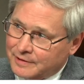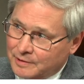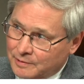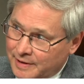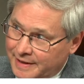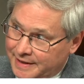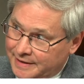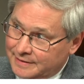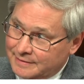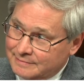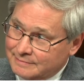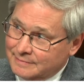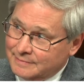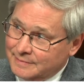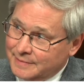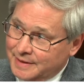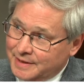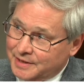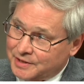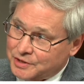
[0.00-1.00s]
great
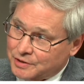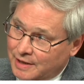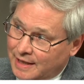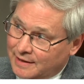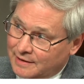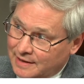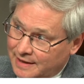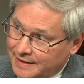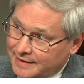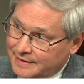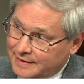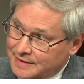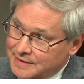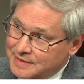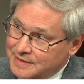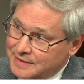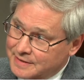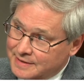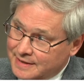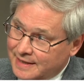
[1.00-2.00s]
in a trial like
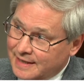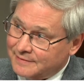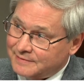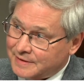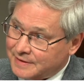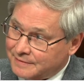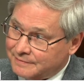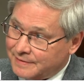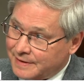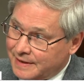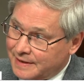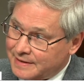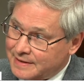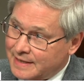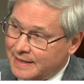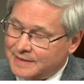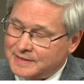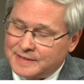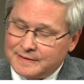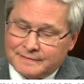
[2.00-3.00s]
this to have the defendant
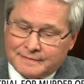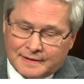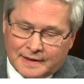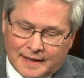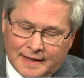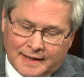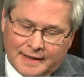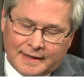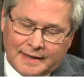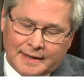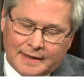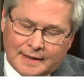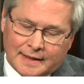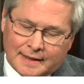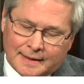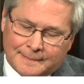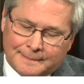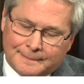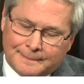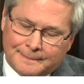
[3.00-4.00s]
testify.
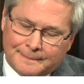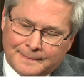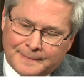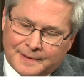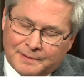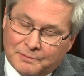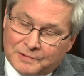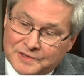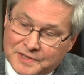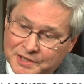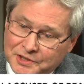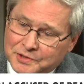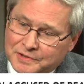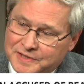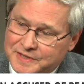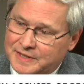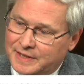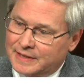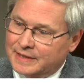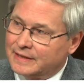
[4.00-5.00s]
Um, it was
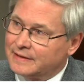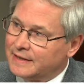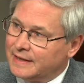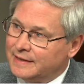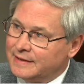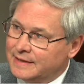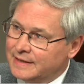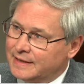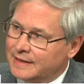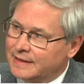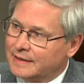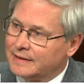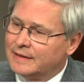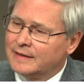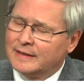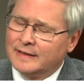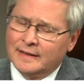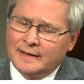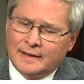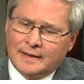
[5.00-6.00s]
interesting that they did
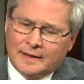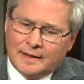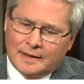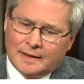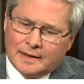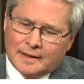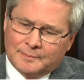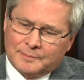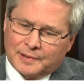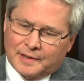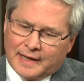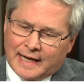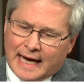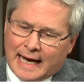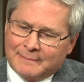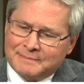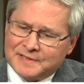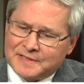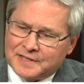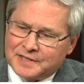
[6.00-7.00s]

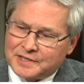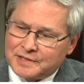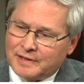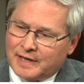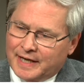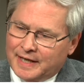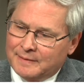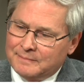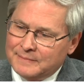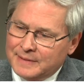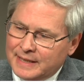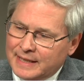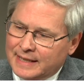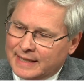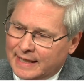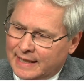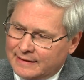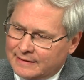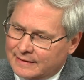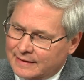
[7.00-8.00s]
perhaps to try and
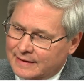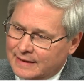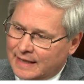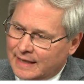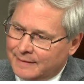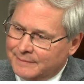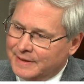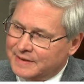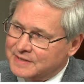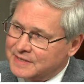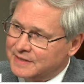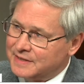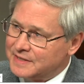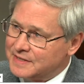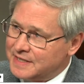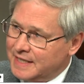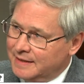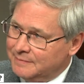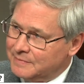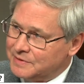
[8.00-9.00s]
mitigate the comments in the
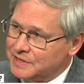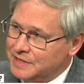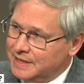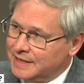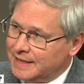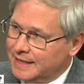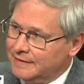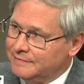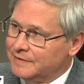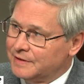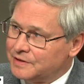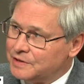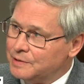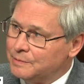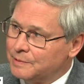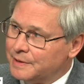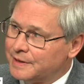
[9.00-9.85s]
statement she gave in the two